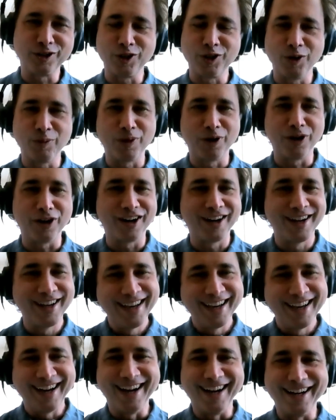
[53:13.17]
Super,
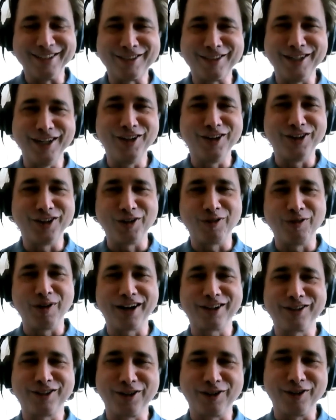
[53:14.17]
uh, Senior
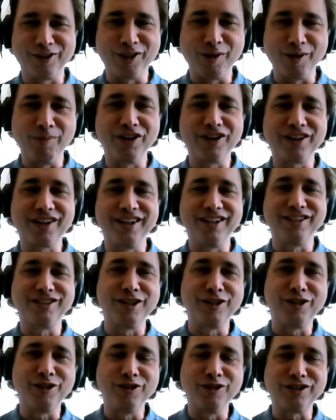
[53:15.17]
Director of the Milken
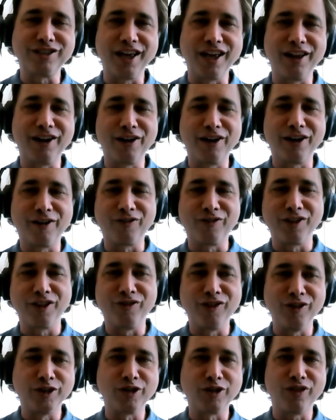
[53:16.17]
Institute Center for the
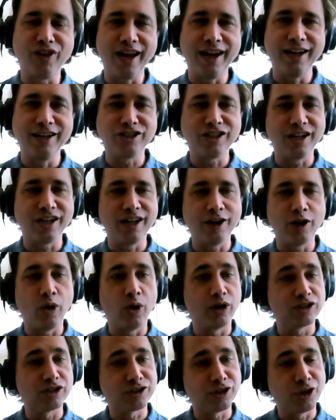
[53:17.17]
Future of Aging,
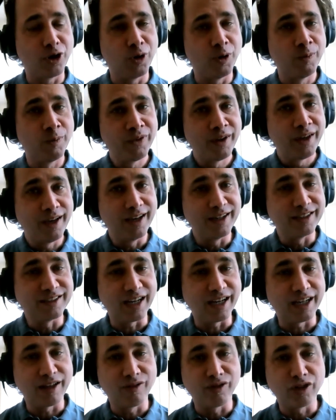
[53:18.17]
also
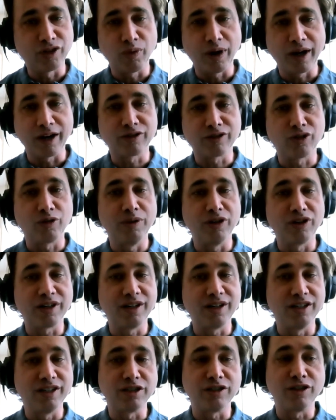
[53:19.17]
Executive Director,
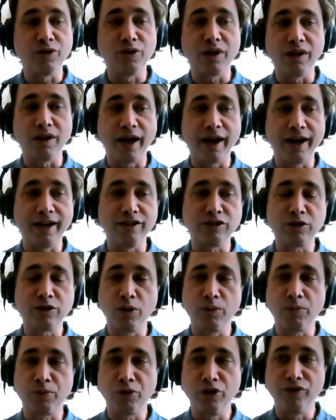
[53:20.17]
Milken Institute Alliance to
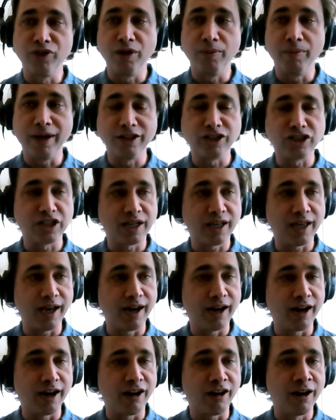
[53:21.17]
Improve the dementia
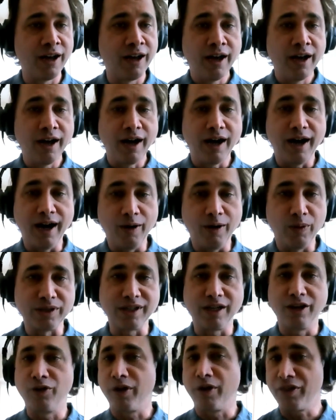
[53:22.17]
care. Uh, once
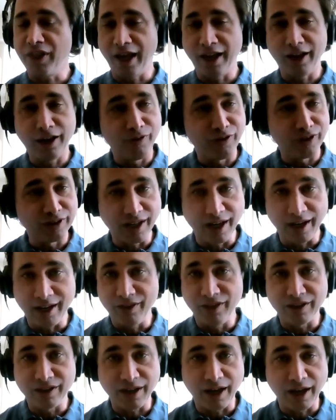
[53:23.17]
again, Nora, thank you for
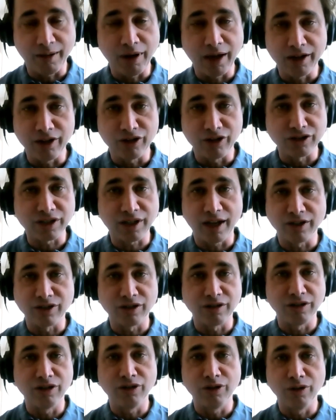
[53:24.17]
taking the time out of your
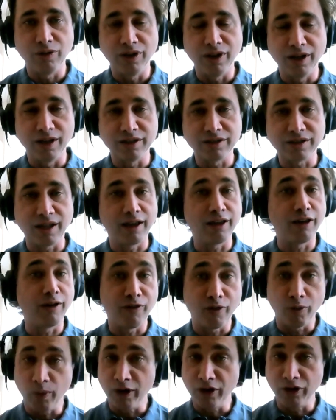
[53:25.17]
schedule to do this. Thank you
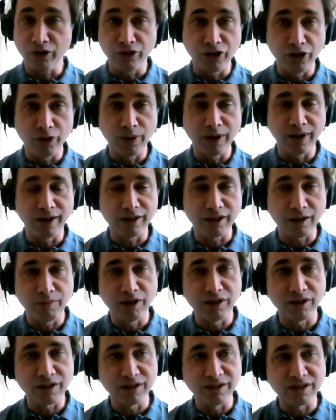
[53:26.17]
for what you're doing at the
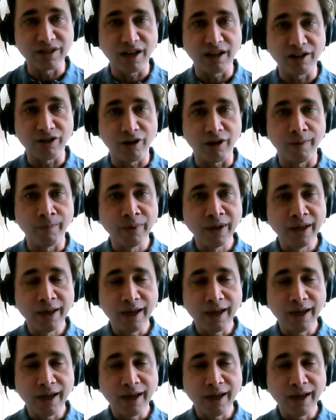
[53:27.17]
Milken Center.